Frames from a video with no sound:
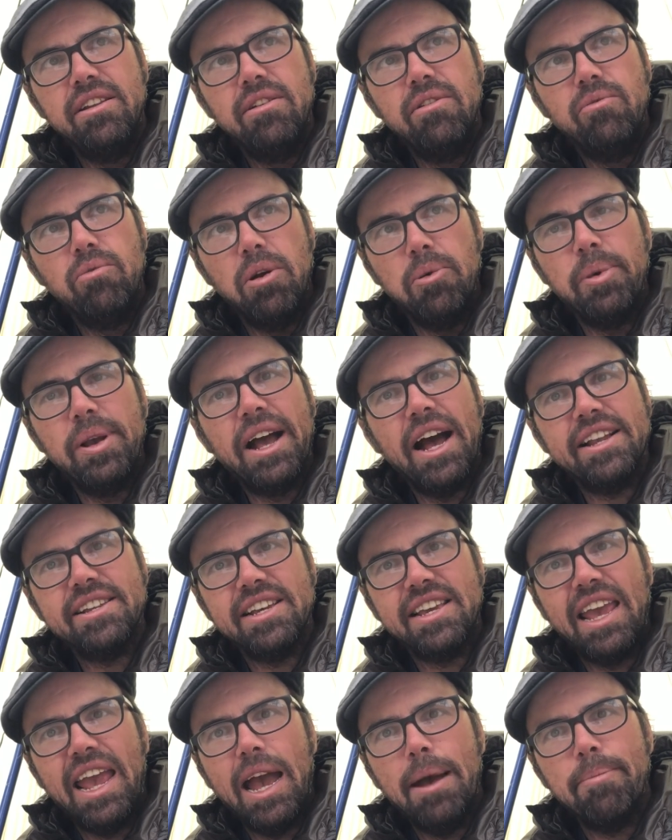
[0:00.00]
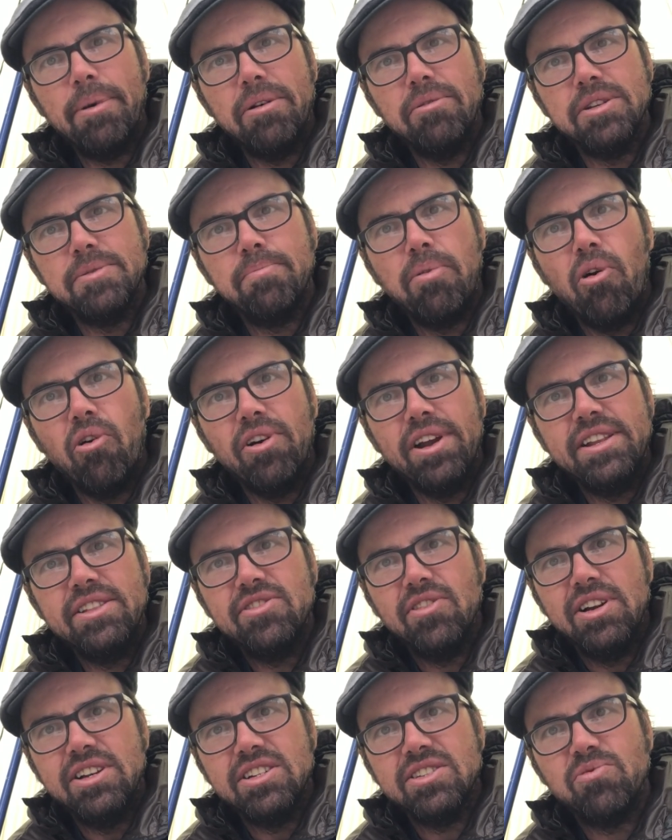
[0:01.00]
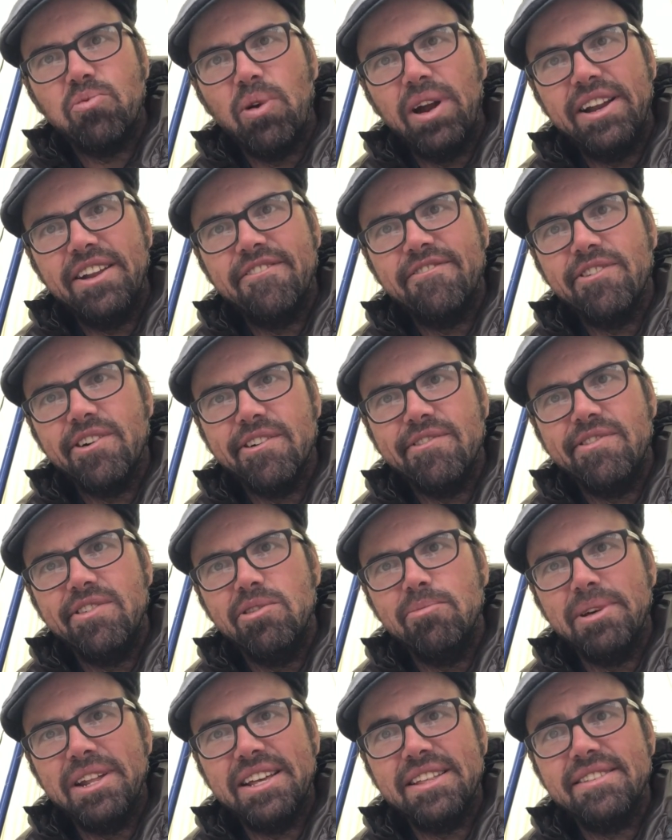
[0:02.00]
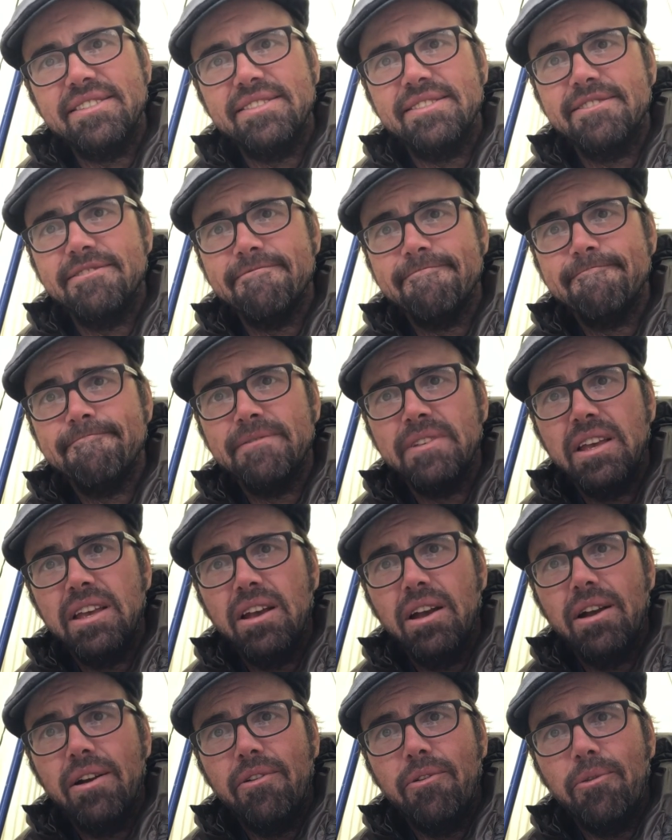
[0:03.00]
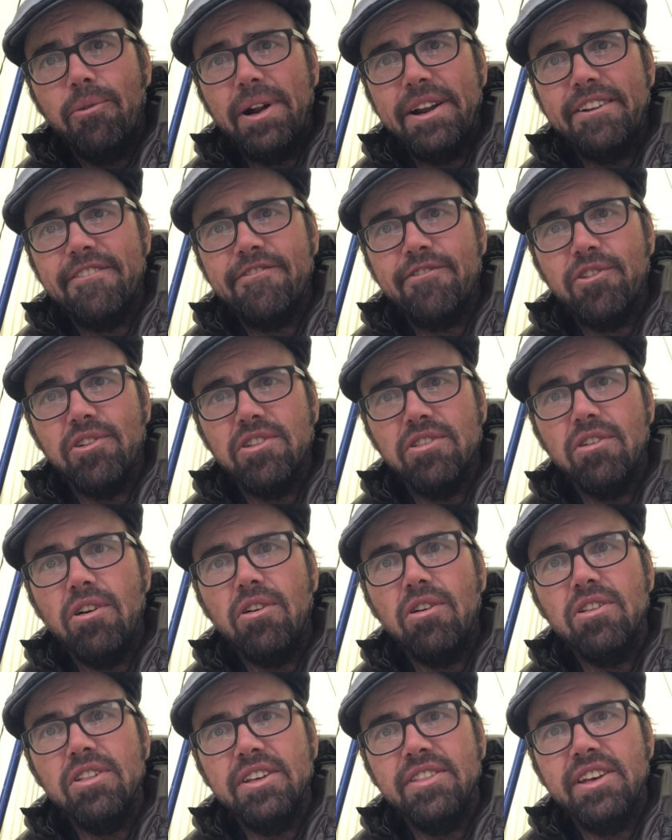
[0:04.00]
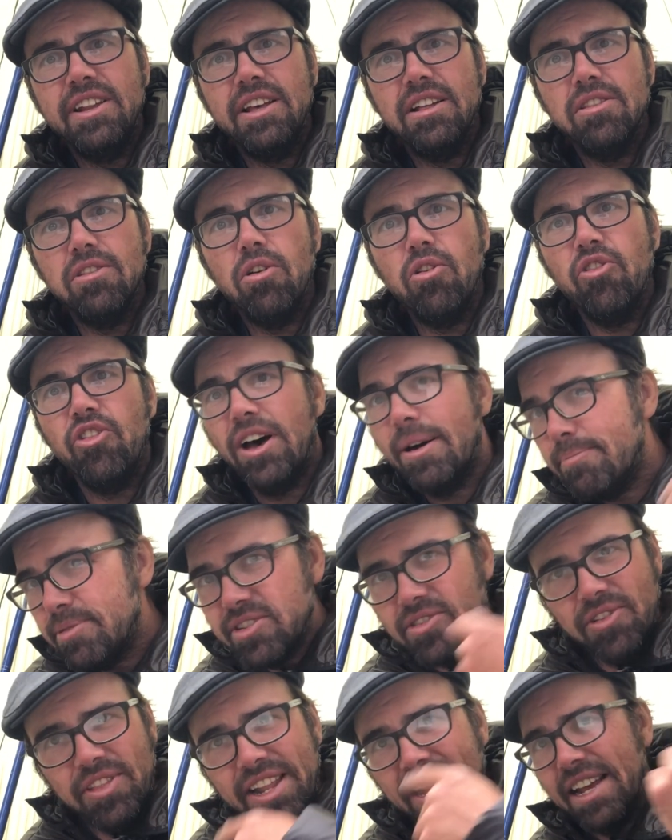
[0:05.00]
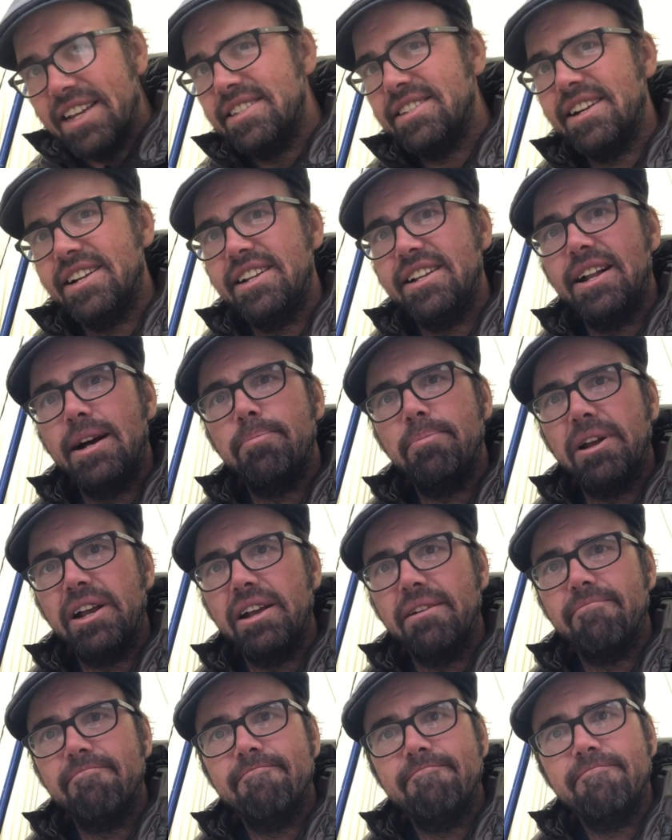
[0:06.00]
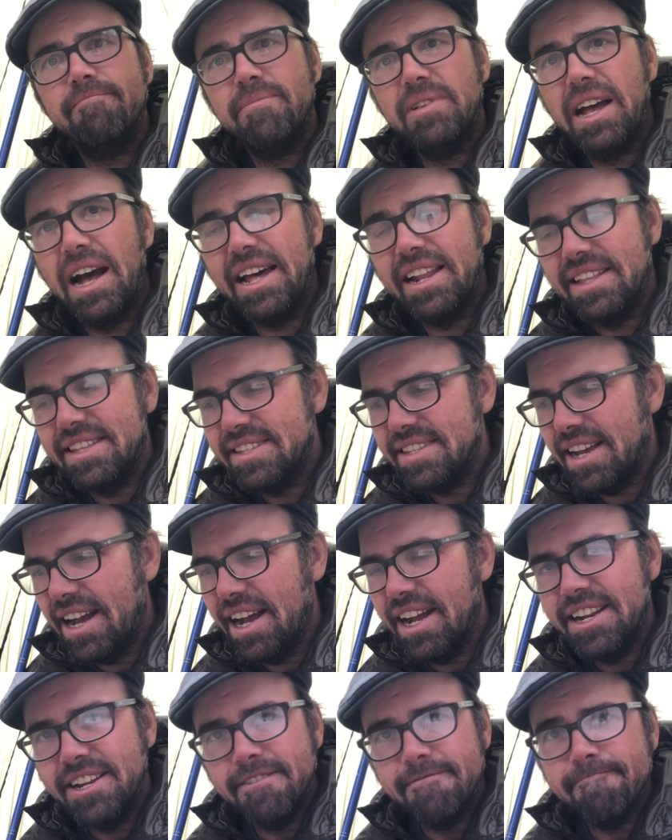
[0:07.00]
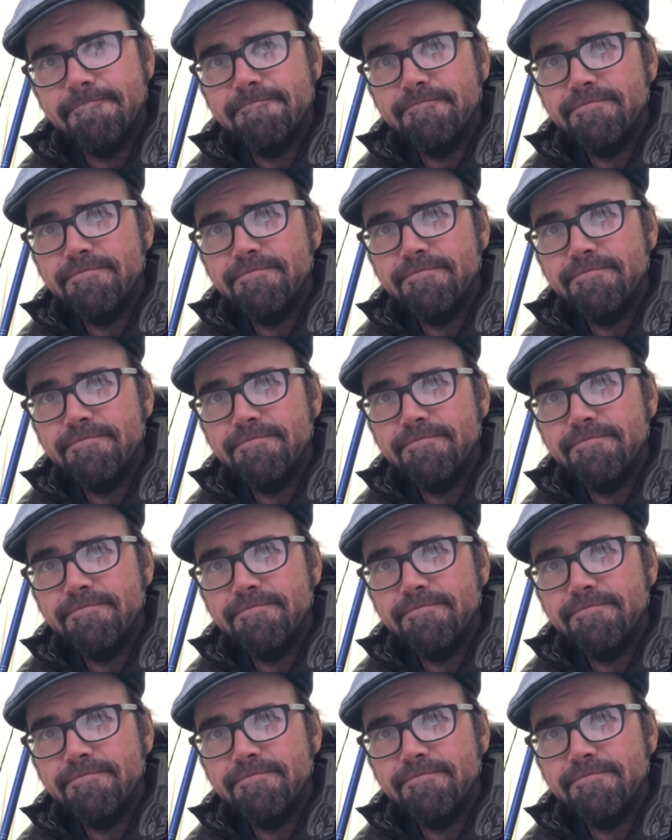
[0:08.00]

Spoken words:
When we got to camp, it was pouring, so I just waited for a few minutes, waited for a lull, and then it lulled up. So then I set it up and got inside, and